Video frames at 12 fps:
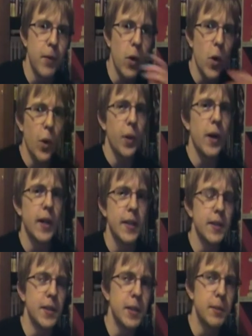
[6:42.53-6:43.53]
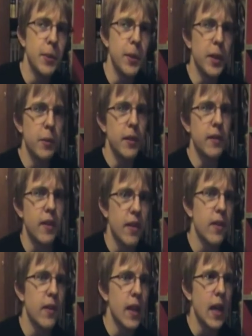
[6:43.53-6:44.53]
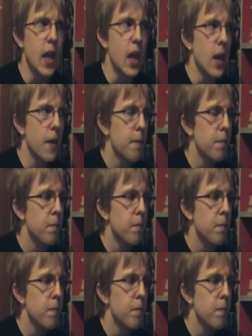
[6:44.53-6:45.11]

Oron spoony one thingy.